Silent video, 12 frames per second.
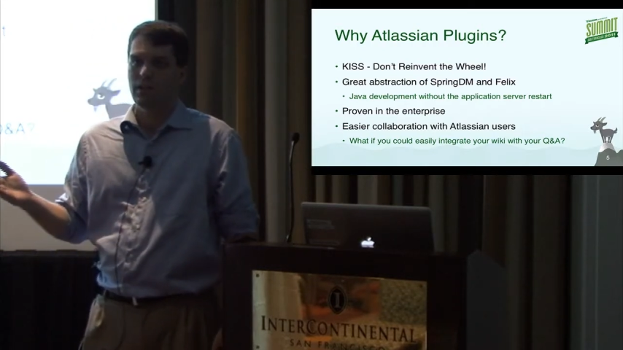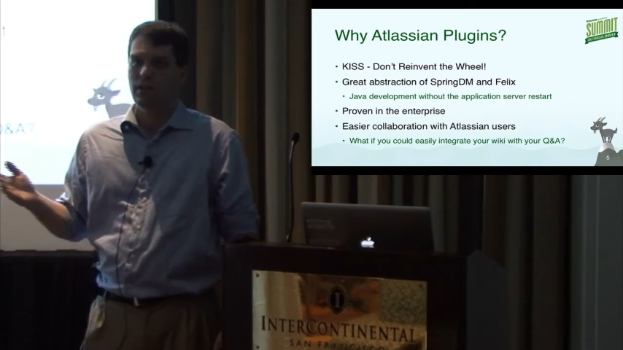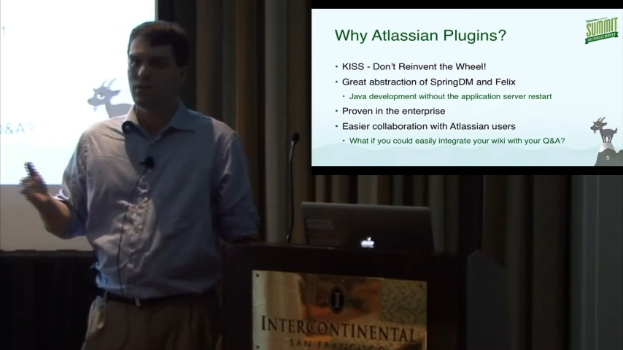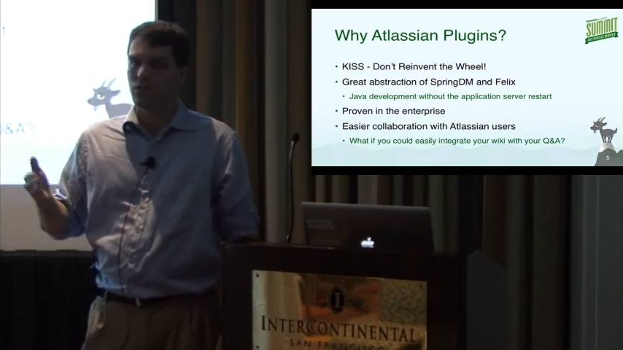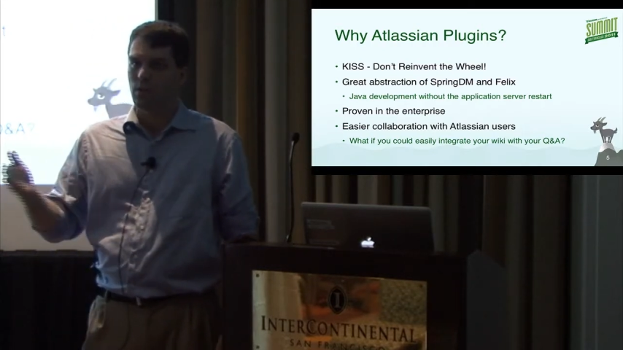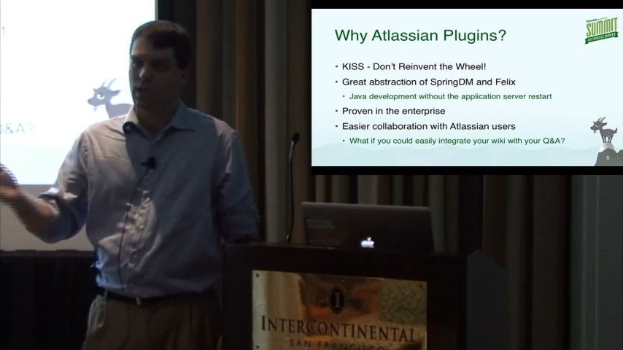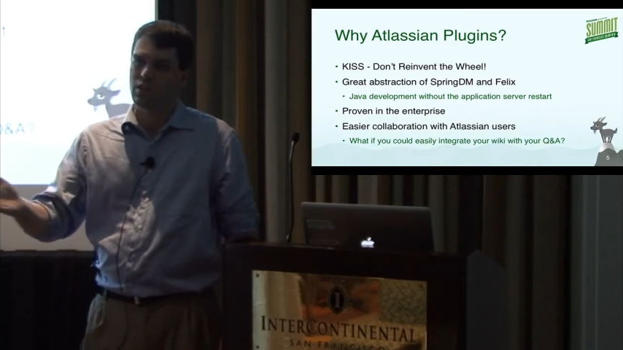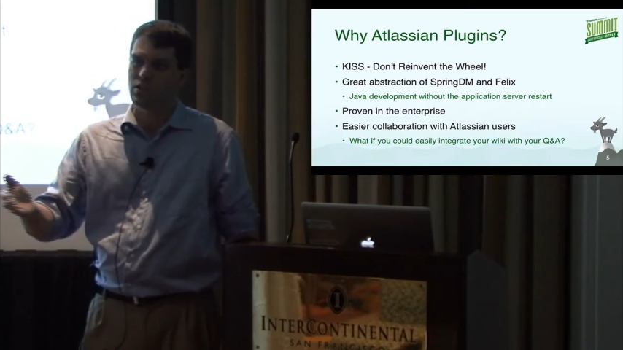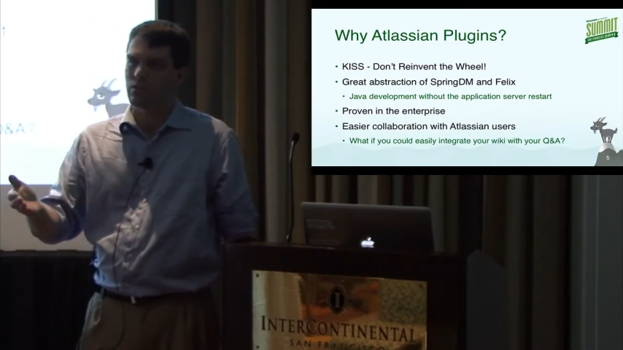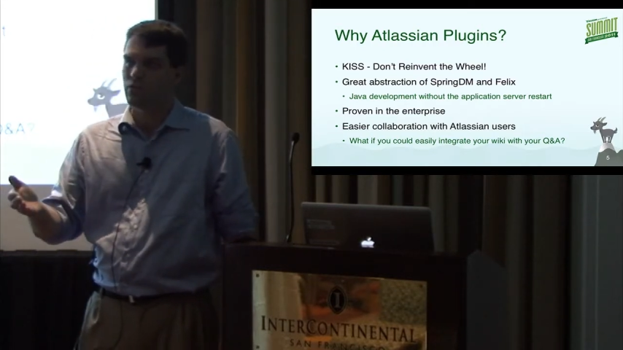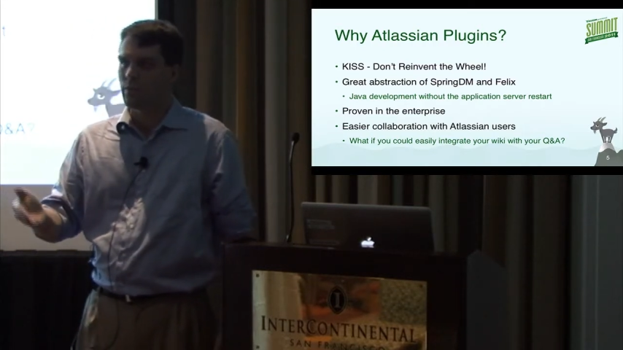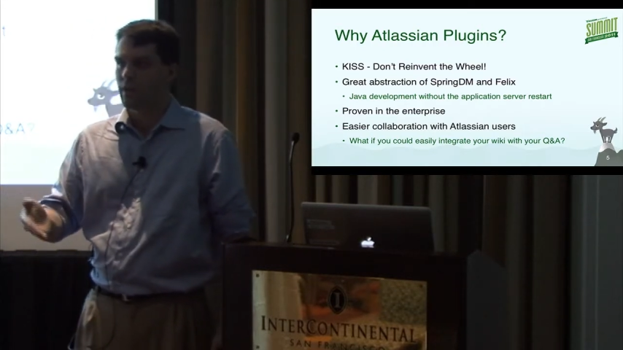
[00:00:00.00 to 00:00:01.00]

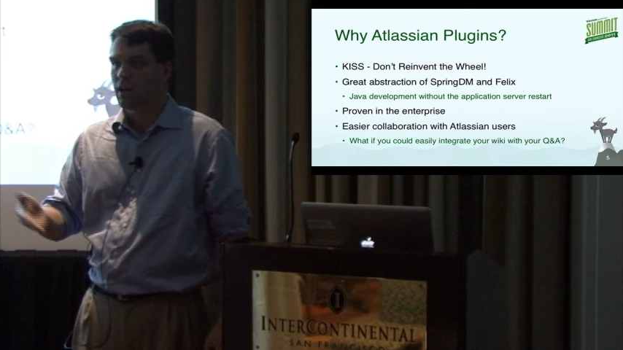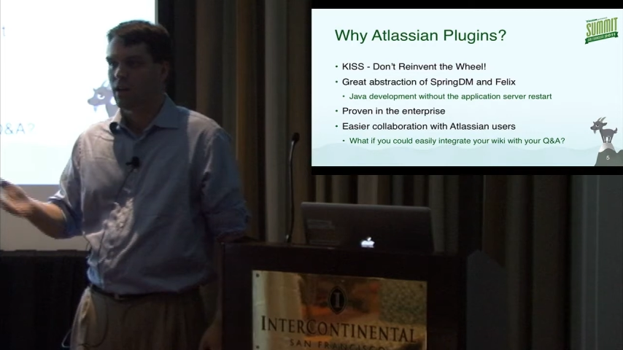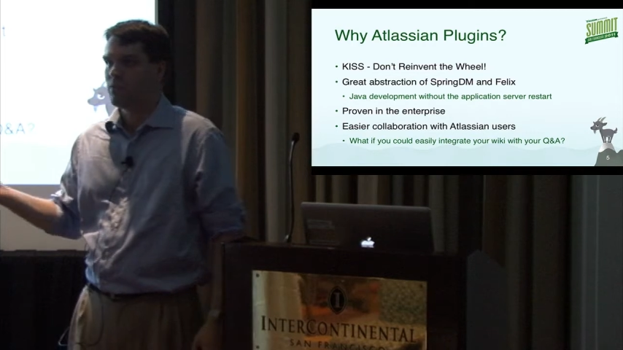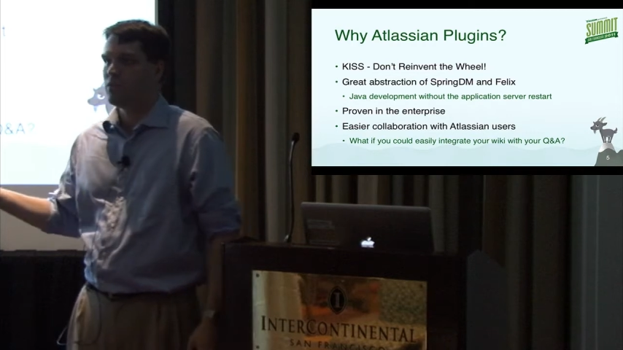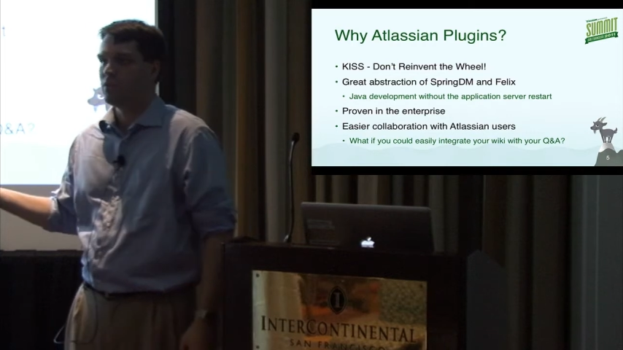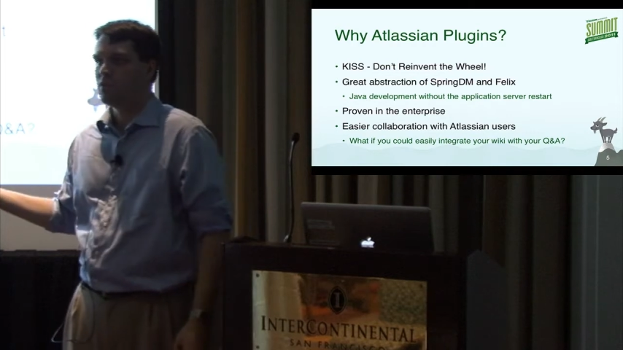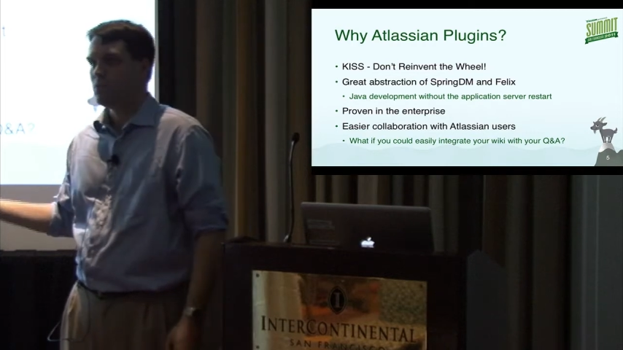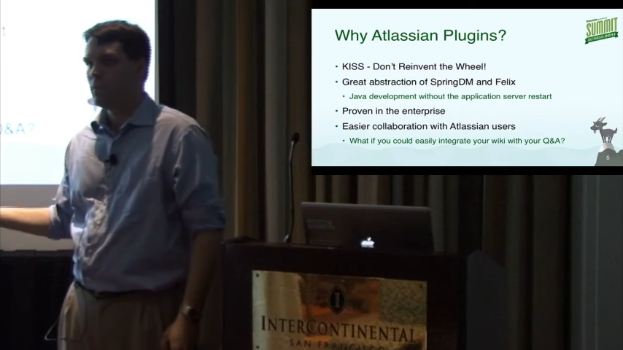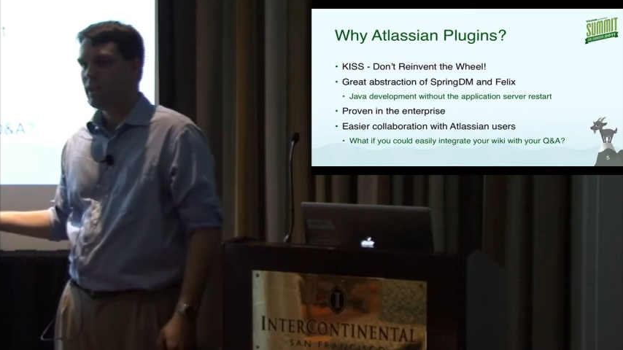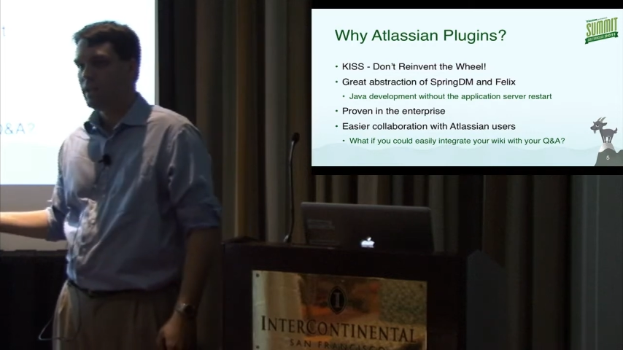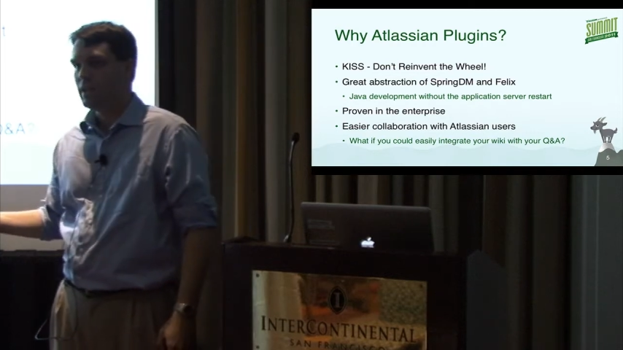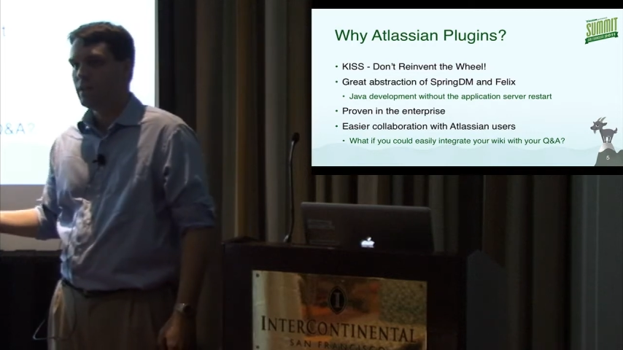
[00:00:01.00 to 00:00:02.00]
information from a Confluence
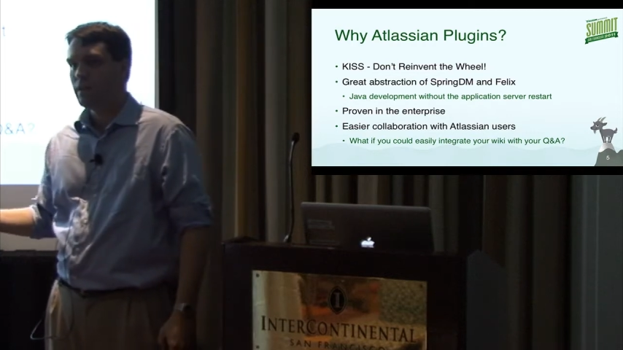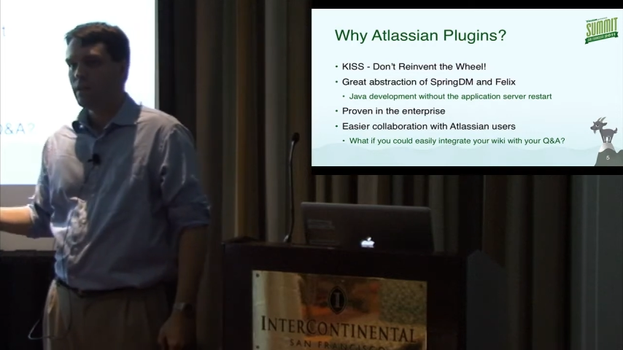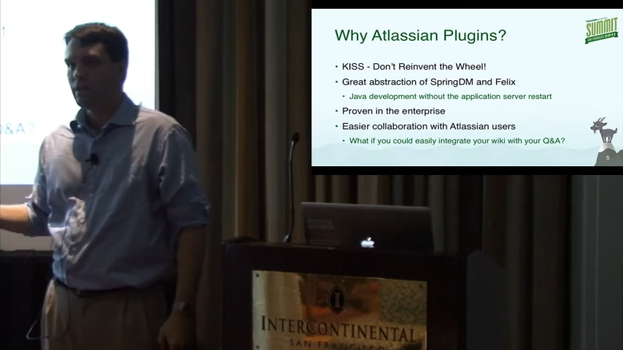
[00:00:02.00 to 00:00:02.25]
wiki